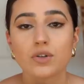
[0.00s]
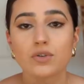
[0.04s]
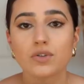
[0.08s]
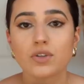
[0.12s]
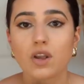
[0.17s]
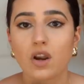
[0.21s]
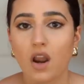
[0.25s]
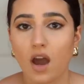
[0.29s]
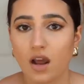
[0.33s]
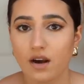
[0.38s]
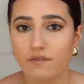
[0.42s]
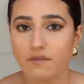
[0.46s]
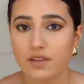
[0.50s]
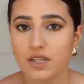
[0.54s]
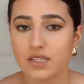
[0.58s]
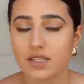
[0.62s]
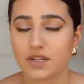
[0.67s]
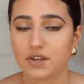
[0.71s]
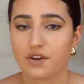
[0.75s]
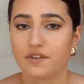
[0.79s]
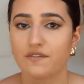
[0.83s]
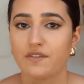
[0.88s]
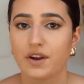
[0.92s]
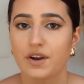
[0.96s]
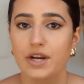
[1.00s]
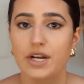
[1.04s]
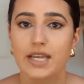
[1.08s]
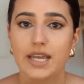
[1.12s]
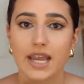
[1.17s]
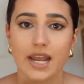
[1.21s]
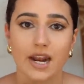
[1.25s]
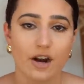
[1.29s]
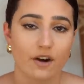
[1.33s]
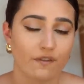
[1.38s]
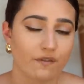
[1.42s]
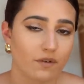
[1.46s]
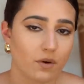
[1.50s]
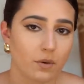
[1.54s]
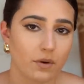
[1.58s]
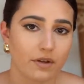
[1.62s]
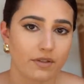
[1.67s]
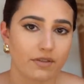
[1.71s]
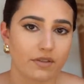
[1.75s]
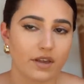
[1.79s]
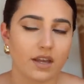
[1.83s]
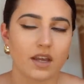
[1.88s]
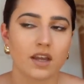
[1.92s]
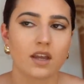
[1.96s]
use a lot of this and you're very careful
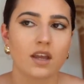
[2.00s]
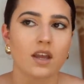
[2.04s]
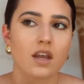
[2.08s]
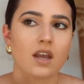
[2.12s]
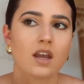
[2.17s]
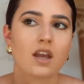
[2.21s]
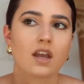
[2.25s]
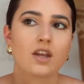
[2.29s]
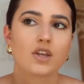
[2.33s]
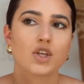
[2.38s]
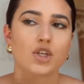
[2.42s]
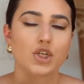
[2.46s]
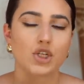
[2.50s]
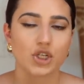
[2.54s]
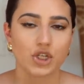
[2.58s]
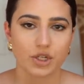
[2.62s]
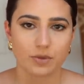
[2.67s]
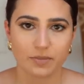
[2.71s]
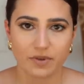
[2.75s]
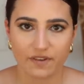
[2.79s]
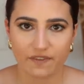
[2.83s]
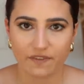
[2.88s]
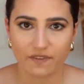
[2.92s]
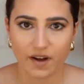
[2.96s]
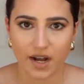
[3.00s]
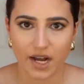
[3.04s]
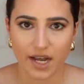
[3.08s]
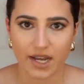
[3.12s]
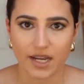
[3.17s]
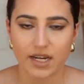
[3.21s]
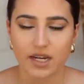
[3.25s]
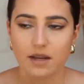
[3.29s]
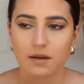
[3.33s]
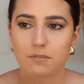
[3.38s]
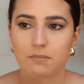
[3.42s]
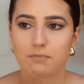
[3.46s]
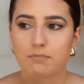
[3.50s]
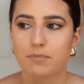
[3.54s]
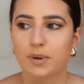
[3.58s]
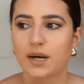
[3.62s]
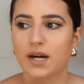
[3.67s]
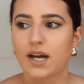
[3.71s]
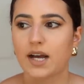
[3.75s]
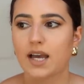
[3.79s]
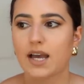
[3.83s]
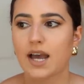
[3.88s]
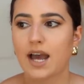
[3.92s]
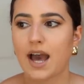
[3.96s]
with it, you should be fine,
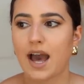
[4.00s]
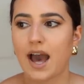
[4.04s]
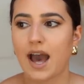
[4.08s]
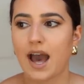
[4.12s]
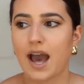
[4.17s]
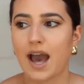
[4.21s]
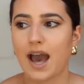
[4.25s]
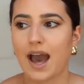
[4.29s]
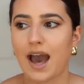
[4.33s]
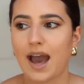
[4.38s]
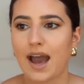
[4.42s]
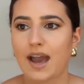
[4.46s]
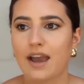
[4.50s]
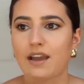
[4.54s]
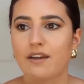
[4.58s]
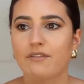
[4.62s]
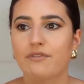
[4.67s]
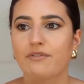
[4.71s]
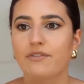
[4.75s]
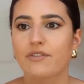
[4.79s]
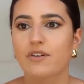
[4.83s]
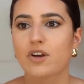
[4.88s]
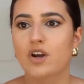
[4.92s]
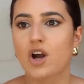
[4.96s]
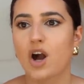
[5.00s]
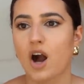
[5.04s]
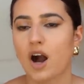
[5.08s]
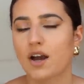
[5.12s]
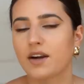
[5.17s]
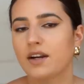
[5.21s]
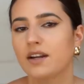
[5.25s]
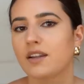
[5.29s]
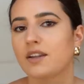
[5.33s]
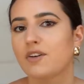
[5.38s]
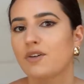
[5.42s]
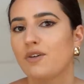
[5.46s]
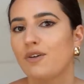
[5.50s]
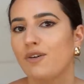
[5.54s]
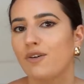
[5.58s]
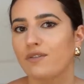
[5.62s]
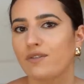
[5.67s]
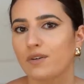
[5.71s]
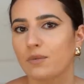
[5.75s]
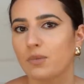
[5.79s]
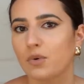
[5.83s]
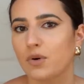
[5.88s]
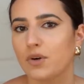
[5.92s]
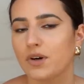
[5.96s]
but I've gone a little
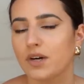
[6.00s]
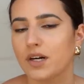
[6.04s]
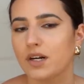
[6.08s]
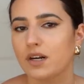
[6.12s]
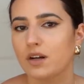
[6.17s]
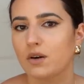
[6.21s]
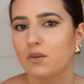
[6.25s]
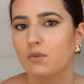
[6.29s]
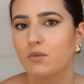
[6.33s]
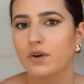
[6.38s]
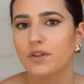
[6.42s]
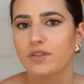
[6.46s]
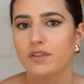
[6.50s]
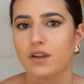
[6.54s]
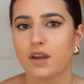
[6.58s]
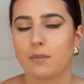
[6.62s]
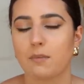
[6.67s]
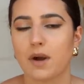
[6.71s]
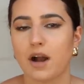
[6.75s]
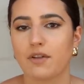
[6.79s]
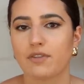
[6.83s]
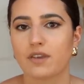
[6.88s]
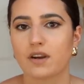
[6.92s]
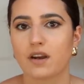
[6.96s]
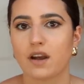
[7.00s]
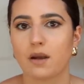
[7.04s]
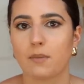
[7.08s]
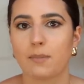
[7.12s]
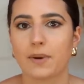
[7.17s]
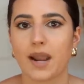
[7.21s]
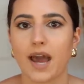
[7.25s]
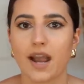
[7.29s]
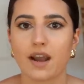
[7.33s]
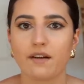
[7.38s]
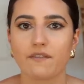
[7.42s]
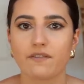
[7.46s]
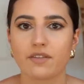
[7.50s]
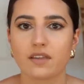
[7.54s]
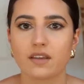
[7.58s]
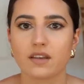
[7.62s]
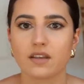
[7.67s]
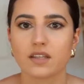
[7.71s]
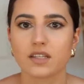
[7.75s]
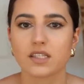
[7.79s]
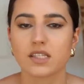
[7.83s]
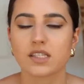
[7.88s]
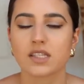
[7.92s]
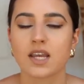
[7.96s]
overboard with the amount that I apply of
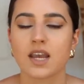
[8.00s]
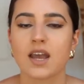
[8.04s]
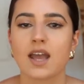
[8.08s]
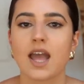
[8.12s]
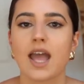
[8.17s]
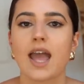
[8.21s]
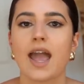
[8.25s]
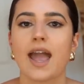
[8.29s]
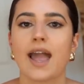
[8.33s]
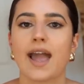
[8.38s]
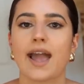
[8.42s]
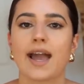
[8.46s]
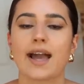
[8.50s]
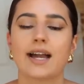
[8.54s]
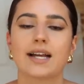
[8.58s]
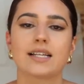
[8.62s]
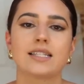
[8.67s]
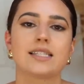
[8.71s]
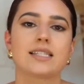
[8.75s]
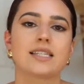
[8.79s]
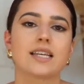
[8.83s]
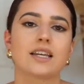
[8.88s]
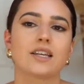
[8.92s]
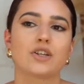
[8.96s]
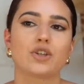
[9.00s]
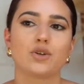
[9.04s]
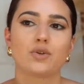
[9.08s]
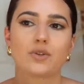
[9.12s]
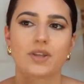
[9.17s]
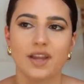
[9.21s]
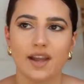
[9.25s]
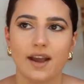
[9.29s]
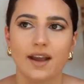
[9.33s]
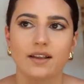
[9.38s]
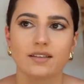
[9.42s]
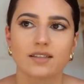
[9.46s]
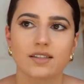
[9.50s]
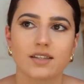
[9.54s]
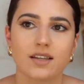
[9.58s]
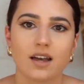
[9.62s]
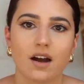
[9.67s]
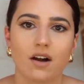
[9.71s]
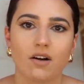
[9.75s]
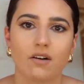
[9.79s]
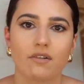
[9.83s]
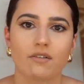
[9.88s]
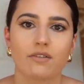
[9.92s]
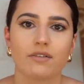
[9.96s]
this, and you can
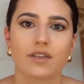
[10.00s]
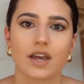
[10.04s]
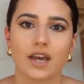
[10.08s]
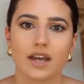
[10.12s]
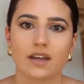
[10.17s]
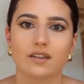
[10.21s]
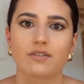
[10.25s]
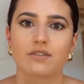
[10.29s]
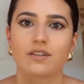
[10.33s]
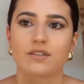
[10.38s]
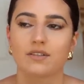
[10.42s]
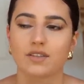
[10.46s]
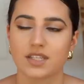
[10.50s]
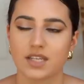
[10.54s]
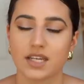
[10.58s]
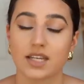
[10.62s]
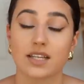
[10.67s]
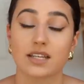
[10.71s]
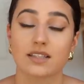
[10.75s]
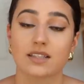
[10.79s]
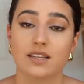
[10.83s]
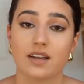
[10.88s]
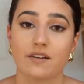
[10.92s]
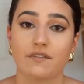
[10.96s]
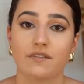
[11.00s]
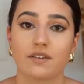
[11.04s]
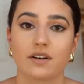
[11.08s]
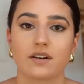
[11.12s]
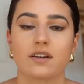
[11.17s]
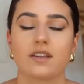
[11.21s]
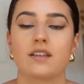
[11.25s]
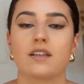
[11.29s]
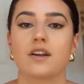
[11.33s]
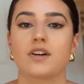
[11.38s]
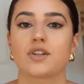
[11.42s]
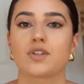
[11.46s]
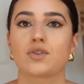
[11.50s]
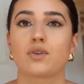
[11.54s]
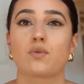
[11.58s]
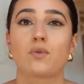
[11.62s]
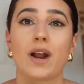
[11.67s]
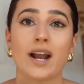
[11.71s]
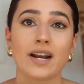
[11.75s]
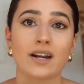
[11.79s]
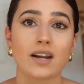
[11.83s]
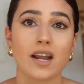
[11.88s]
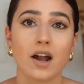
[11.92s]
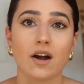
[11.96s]
tell that the tint is definitely there. So
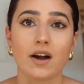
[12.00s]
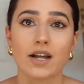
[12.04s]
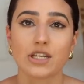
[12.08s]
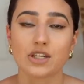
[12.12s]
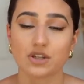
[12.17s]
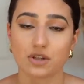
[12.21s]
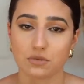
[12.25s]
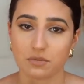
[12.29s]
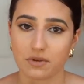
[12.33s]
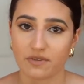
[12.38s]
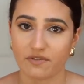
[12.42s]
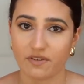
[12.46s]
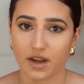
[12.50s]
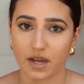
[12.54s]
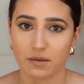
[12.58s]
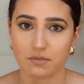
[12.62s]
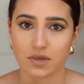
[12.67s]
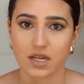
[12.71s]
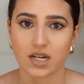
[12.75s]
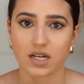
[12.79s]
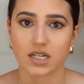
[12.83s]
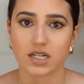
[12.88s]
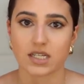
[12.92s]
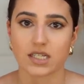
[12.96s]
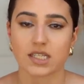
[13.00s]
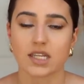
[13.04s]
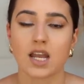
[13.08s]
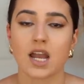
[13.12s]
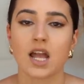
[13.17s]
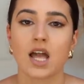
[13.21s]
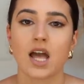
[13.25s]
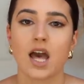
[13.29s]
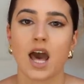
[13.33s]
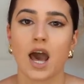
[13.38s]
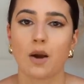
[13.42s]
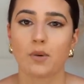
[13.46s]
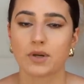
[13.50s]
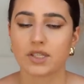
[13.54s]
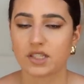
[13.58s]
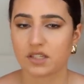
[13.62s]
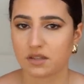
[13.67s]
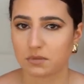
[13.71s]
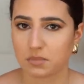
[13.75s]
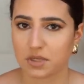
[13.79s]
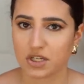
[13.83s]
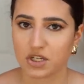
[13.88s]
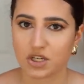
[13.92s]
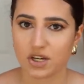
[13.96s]
right now I should be fine because I went to
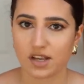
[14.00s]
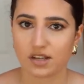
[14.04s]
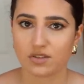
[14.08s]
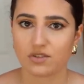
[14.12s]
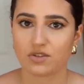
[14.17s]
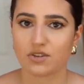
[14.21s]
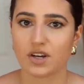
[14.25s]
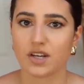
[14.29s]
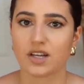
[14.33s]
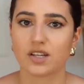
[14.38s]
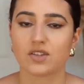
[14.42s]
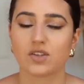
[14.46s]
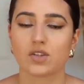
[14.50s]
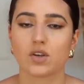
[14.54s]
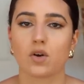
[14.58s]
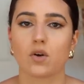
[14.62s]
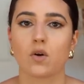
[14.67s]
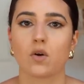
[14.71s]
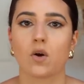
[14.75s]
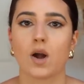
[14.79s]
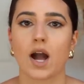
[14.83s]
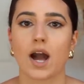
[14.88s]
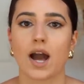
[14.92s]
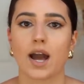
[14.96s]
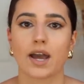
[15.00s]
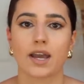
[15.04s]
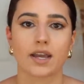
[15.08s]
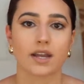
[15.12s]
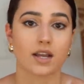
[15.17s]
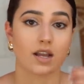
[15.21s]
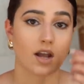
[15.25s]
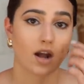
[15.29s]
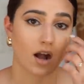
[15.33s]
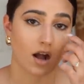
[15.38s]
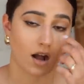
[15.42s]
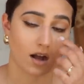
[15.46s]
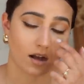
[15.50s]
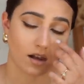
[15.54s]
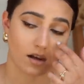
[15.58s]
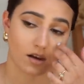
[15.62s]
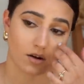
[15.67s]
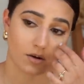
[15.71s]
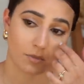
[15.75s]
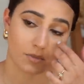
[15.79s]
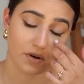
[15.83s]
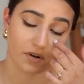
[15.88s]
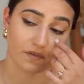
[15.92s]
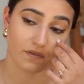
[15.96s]
the beach yesterday, so I got a
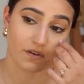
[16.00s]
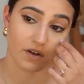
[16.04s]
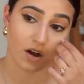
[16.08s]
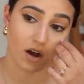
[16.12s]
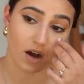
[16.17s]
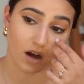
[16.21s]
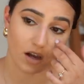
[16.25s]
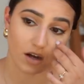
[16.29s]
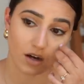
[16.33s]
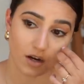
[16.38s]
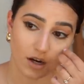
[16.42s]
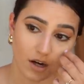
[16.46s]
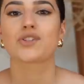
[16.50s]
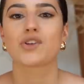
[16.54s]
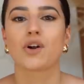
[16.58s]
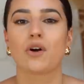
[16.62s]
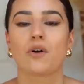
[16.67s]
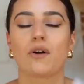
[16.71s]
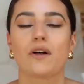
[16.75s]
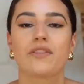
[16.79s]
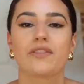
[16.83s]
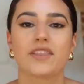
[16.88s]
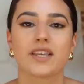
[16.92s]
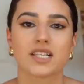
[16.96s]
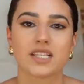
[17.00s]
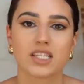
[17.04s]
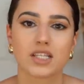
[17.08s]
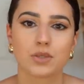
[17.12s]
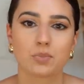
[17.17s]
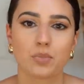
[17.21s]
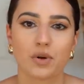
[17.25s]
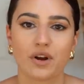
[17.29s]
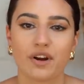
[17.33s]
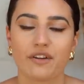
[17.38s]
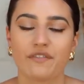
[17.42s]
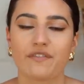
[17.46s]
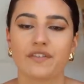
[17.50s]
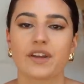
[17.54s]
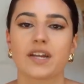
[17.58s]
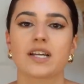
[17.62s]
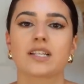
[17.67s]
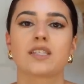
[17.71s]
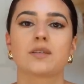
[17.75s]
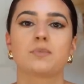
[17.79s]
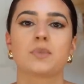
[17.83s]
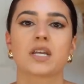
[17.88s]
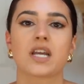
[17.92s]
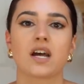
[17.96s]
little bit of color. So this is
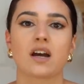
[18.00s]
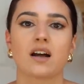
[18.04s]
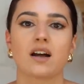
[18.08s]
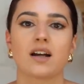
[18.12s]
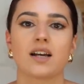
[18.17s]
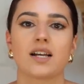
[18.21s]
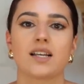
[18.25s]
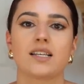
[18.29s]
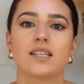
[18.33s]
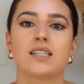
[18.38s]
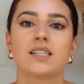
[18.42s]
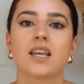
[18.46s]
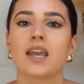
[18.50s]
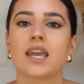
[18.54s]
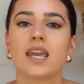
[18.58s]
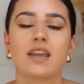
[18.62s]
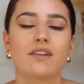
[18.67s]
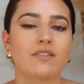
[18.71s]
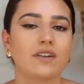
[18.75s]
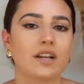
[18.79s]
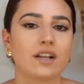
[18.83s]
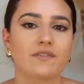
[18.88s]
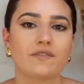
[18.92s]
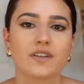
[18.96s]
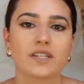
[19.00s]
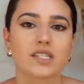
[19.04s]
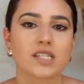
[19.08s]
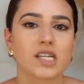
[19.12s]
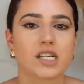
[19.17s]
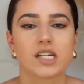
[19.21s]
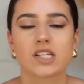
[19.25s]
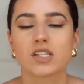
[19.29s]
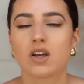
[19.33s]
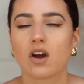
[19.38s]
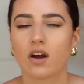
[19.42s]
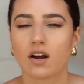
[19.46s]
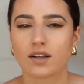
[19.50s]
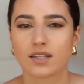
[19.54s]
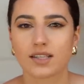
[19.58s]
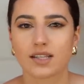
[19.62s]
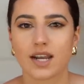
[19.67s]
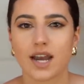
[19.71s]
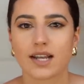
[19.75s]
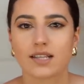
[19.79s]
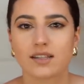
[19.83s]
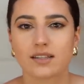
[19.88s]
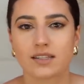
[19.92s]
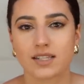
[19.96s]
perfect because even if it does
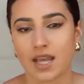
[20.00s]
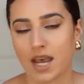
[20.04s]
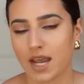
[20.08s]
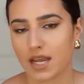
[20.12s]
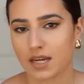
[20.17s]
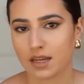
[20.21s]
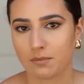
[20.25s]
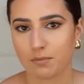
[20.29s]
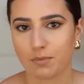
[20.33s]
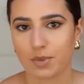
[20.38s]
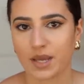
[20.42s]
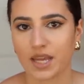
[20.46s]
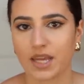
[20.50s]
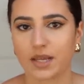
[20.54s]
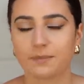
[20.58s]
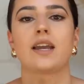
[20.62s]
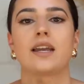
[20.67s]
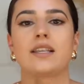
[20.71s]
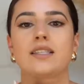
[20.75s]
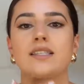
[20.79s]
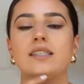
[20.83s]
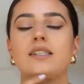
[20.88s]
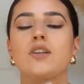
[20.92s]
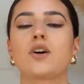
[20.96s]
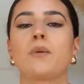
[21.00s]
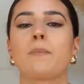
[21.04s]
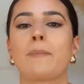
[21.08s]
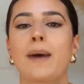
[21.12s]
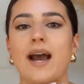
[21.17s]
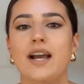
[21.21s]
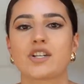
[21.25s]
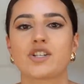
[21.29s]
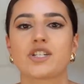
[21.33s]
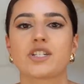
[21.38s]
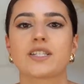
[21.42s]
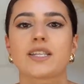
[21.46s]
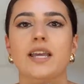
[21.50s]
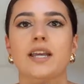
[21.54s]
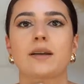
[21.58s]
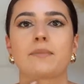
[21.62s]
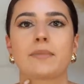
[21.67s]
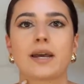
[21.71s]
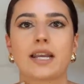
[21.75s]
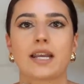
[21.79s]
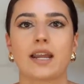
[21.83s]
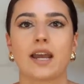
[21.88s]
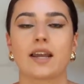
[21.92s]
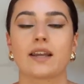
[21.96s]
oxidize a tiny bit, it still matches like
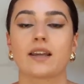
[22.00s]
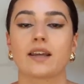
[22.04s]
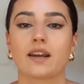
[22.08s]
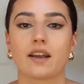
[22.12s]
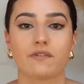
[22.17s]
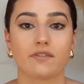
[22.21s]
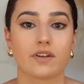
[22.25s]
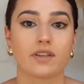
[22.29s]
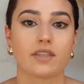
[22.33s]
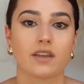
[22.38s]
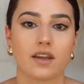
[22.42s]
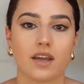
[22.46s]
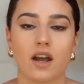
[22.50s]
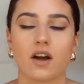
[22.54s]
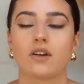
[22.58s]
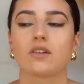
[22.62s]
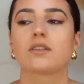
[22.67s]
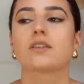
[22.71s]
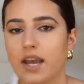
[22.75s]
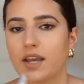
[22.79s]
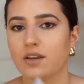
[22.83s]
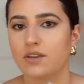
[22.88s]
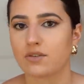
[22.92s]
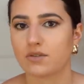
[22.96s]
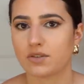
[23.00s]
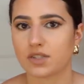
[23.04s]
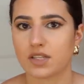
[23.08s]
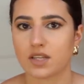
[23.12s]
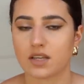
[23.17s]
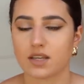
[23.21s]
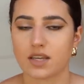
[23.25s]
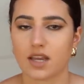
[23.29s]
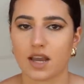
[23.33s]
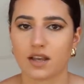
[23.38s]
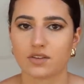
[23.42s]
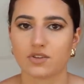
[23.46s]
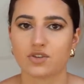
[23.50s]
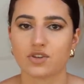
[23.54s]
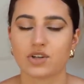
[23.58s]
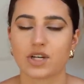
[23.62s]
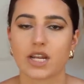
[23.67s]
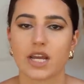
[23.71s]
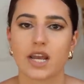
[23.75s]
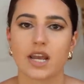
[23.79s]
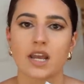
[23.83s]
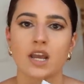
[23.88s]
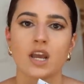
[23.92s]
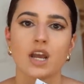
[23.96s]
my neck and everything else. I used it
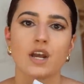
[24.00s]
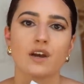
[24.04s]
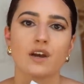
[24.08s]
yesterday